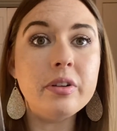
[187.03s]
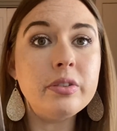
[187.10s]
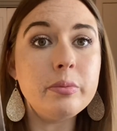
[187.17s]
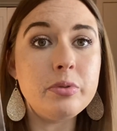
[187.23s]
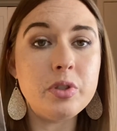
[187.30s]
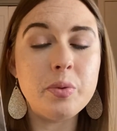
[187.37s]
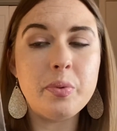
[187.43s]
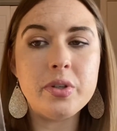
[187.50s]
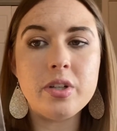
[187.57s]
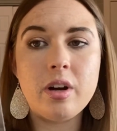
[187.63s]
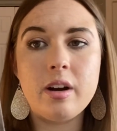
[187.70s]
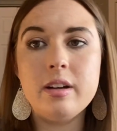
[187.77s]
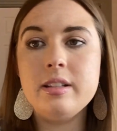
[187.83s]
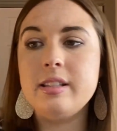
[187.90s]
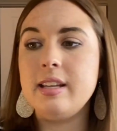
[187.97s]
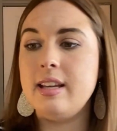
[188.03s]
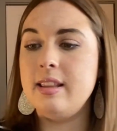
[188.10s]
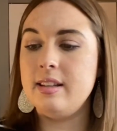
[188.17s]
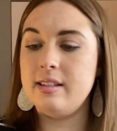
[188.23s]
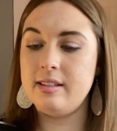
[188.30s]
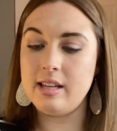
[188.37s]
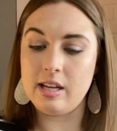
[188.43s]
from Super Tarts in
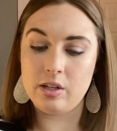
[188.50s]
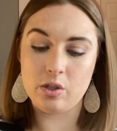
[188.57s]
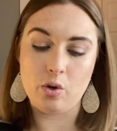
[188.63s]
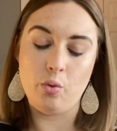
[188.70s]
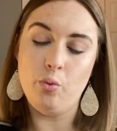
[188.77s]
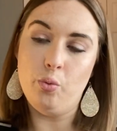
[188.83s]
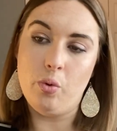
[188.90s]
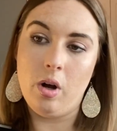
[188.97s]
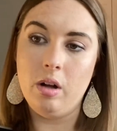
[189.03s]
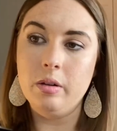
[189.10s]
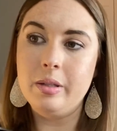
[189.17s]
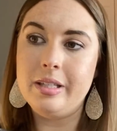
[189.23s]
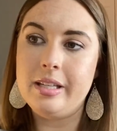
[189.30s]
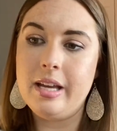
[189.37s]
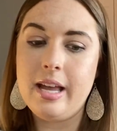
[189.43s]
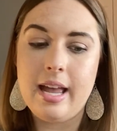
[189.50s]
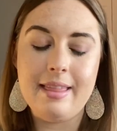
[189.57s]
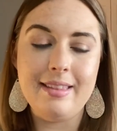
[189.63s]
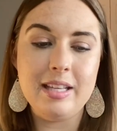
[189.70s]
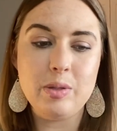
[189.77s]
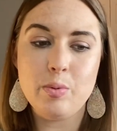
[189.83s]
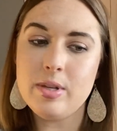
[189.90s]
the scent Walt. And
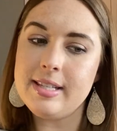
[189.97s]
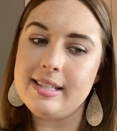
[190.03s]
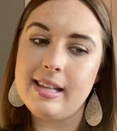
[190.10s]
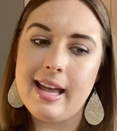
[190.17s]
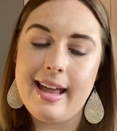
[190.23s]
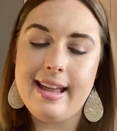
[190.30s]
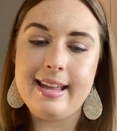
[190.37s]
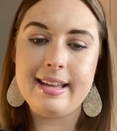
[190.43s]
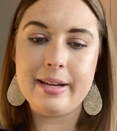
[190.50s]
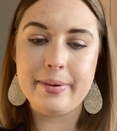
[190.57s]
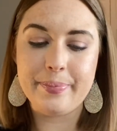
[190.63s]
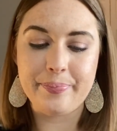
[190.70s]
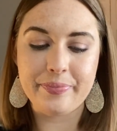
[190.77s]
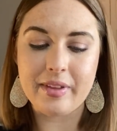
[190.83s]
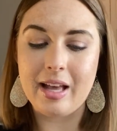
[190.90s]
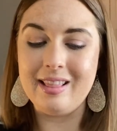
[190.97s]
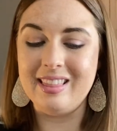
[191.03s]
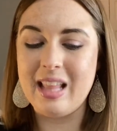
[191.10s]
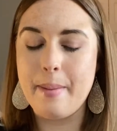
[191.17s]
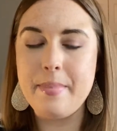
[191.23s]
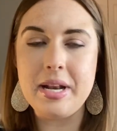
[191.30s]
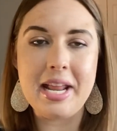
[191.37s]
this was like a
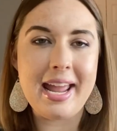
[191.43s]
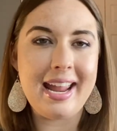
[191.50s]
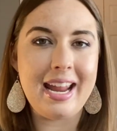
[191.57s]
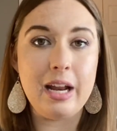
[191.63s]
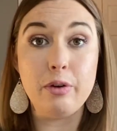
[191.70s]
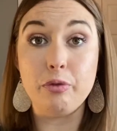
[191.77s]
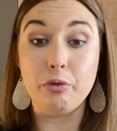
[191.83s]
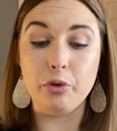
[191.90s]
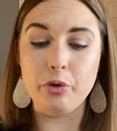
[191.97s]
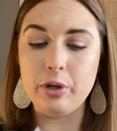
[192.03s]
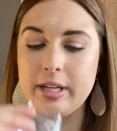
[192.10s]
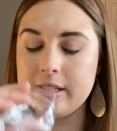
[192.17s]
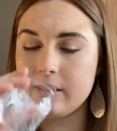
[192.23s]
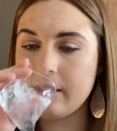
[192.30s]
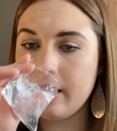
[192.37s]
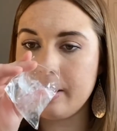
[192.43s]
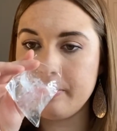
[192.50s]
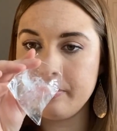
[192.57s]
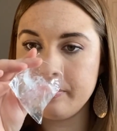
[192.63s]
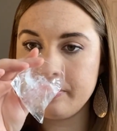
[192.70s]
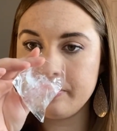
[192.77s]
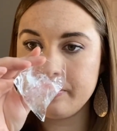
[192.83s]
lemonade fruity scent
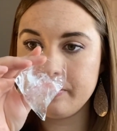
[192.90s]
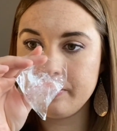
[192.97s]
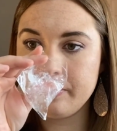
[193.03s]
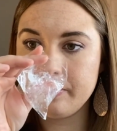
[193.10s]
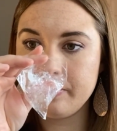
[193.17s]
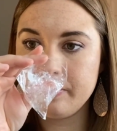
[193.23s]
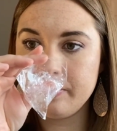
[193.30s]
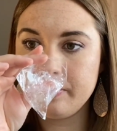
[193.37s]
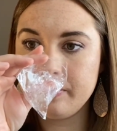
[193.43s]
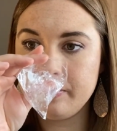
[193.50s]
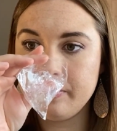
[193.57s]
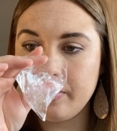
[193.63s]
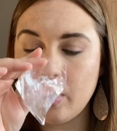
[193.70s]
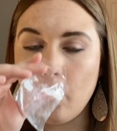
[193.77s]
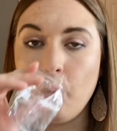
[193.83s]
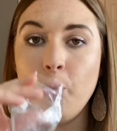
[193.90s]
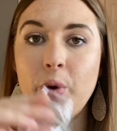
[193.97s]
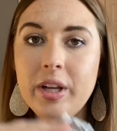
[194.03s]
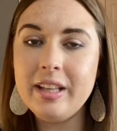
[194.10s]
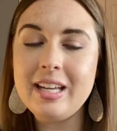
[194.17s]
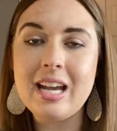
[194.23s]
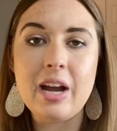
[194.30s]

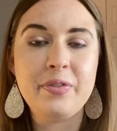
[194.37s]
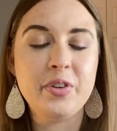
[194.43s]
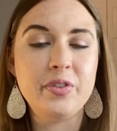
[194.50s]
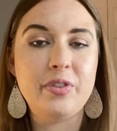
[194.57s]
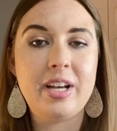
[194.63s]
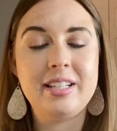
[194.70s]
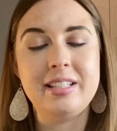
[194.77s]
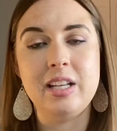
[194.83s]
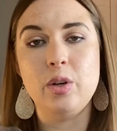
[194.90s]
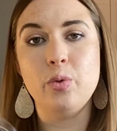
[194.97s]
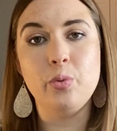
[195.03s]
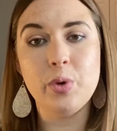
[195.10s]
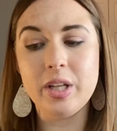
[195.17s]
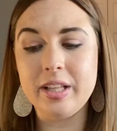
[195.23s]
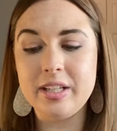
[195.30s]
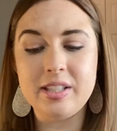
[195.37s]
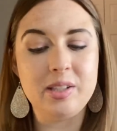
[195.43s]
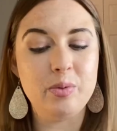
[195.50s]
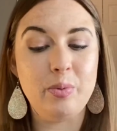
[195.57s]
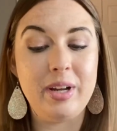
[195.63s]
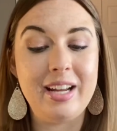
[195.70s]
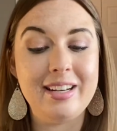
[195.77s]
really effervescent, really
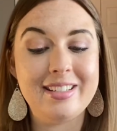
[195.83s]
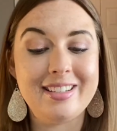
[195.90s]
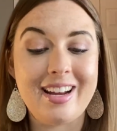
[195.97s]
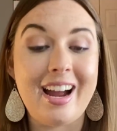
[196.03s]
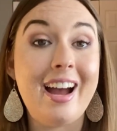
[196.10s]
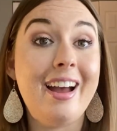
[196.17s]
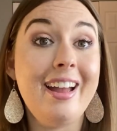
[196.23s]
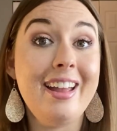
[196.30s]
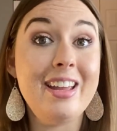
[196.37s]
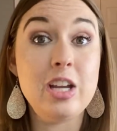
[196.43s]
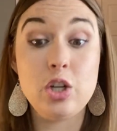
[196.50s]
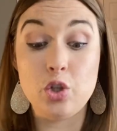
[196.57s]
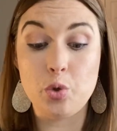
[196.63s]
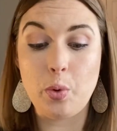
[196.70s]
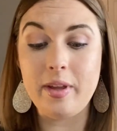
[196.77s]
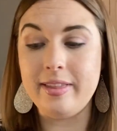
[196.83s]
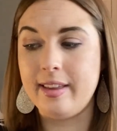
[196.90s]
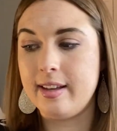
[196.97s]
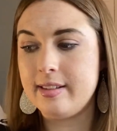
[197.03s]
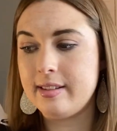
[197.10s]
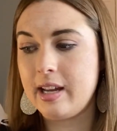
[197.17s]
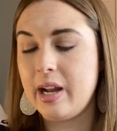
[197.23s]
sweet. I enjoyed
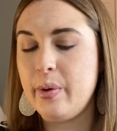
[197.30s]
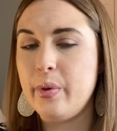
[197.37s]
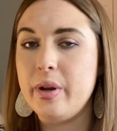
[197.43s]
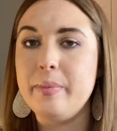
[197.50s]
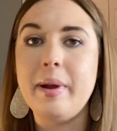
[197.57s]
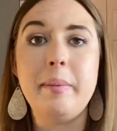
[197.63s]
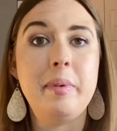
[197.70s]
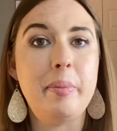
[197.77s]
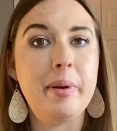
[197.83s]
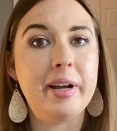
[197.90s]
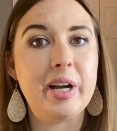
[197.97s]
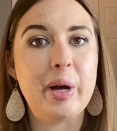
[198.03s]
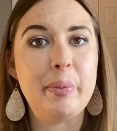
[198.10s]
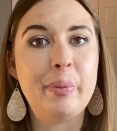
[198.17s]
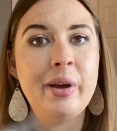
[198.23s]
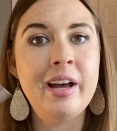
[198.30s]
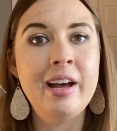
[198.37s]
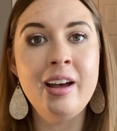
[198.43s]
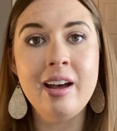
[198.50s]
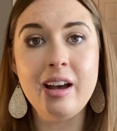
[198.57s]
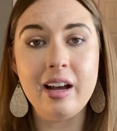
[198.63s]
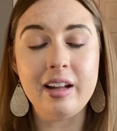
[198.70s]
this. I would maybe pick up
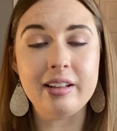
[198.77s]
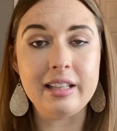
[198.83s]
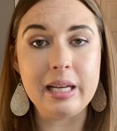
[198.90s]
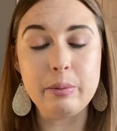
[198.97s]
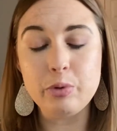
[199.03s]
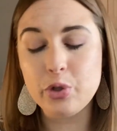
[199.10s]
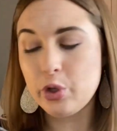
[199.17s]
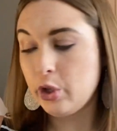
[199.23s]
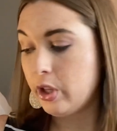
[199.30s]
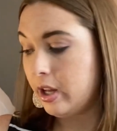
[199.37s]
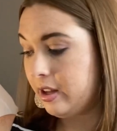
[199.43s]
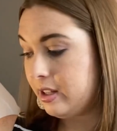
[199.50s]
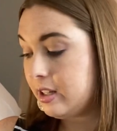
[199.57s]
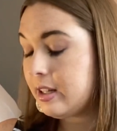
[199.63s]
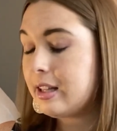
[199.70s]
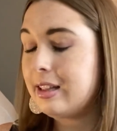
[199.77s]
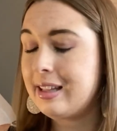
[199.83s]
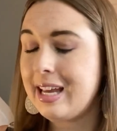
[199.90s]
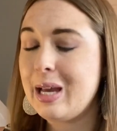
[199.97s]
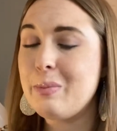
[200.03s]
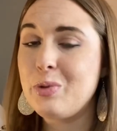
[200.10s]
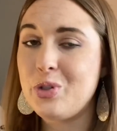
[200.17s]
a clamshell
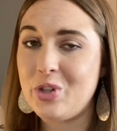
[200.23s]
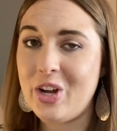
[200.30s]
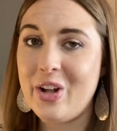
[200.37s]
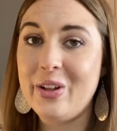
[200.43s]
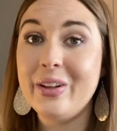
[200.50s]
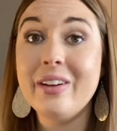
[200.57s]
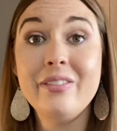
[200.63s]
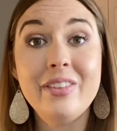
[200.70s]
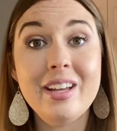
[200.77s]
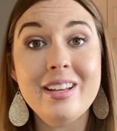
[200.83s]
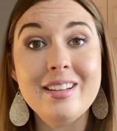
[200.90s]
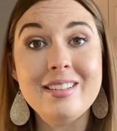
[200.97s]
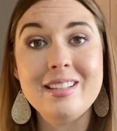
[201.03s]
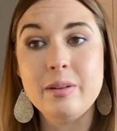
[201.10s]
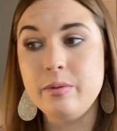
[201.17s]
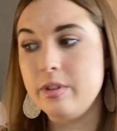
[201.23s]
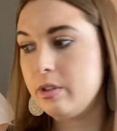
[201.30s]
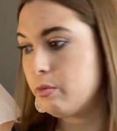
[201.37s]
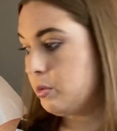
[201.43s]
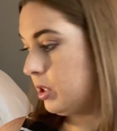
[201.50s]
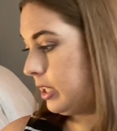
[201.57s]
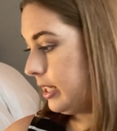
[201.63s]
clamshell of this. It
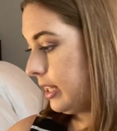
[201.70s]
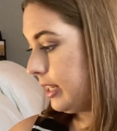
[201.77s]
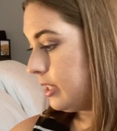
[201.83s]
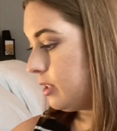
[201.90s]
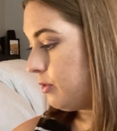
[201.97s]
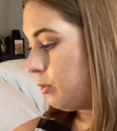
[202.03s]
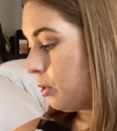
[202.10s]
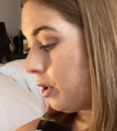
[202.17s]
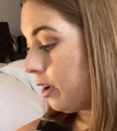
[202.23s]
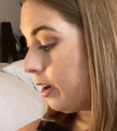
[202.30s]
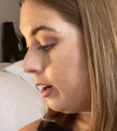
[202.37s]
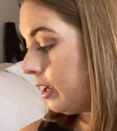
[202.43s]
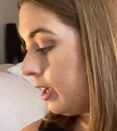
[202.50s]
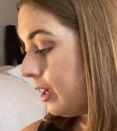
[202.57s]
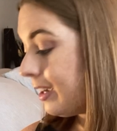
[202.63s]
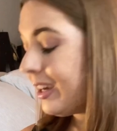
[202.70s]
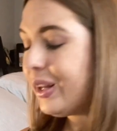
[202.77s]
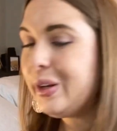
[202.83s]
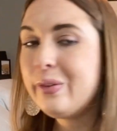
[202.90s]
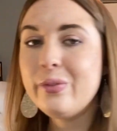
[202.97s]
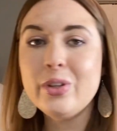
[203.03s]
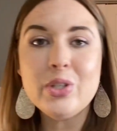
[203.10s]
was really nice for
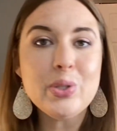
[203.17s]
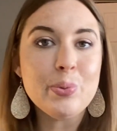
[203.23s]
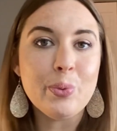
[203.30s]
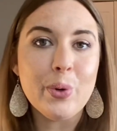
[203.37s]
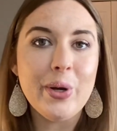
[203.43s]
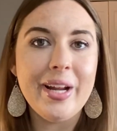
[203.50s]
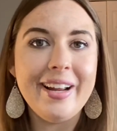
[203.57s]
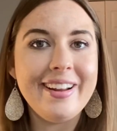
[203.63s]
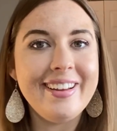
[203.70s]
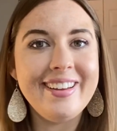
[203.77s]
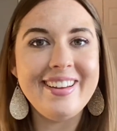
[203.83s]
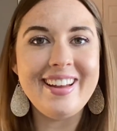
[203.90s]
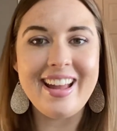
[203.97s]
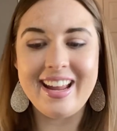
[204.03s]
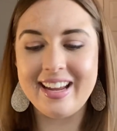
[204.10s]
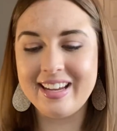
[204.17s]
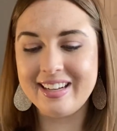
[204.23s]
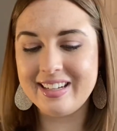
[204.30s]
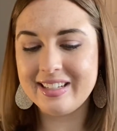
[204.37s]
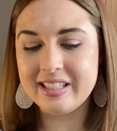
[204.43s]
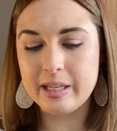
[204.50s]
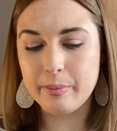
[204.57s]
kind of the spring
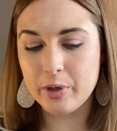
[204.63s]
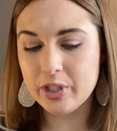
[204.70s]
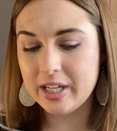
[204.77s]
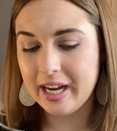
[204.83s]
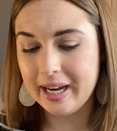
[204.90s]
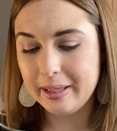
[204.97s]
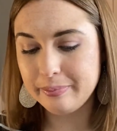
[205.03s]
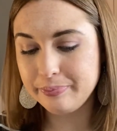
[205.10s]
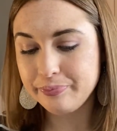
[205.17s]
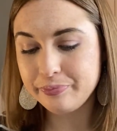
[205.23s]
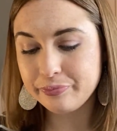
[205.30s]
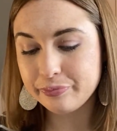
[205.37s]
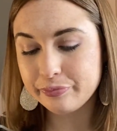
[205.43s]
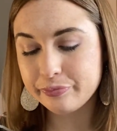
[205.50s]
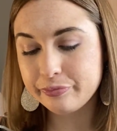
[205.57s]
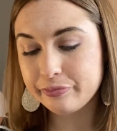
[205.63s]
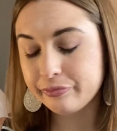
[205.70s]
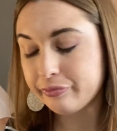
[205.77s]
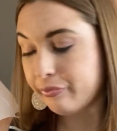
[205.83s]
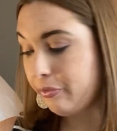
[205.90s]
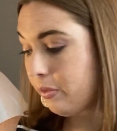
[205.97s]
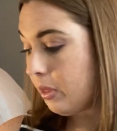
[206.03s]
and summertime.
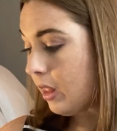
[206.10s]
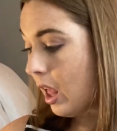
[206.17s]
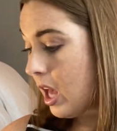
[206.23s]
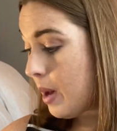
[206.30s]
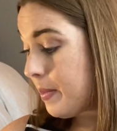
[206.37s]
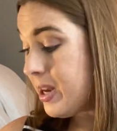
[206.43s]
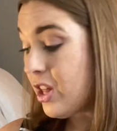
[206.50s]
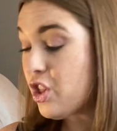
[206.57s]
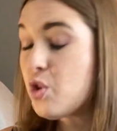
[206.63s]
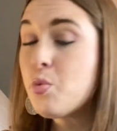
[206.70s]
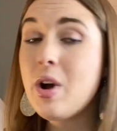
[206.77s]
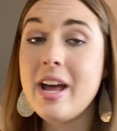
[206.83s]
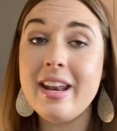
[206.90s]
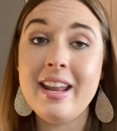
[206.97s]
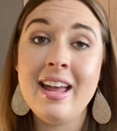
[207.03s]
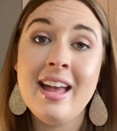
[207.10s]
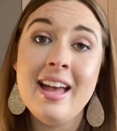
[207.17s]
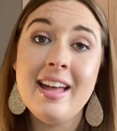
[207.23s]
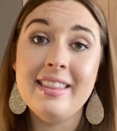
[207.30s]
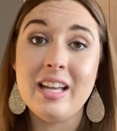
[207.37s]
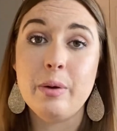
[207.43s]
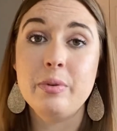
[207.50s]
Um, another one
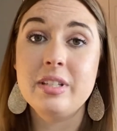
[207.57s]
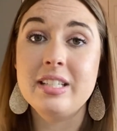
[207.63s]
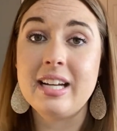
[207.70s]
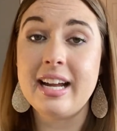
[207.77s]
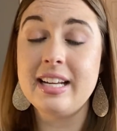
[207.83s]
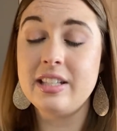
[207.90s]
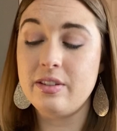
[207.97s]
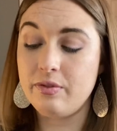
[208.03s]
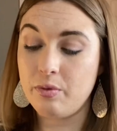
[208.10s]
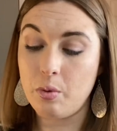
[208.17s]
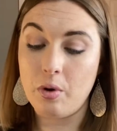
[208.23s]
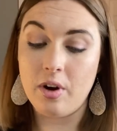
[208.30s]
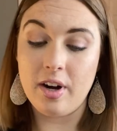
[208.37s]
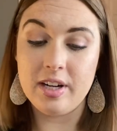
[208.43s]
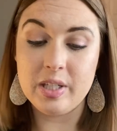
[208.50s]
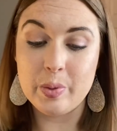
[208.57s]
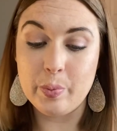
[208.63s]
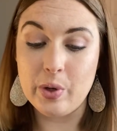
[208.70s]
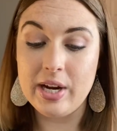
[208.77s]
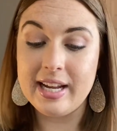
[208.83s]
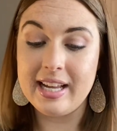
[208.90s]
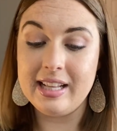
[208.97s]
that was nice for
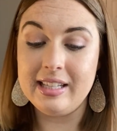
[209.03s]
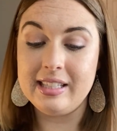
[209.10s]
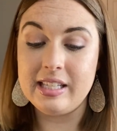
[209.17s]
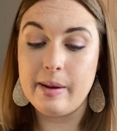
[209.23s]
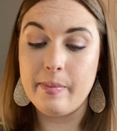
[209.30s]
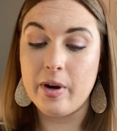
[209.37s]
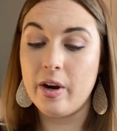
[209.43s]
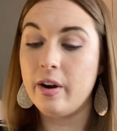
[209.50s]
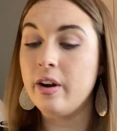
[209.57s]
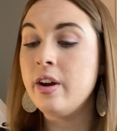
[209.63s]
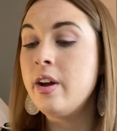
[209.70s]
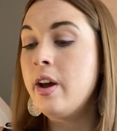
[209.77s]
spring and summer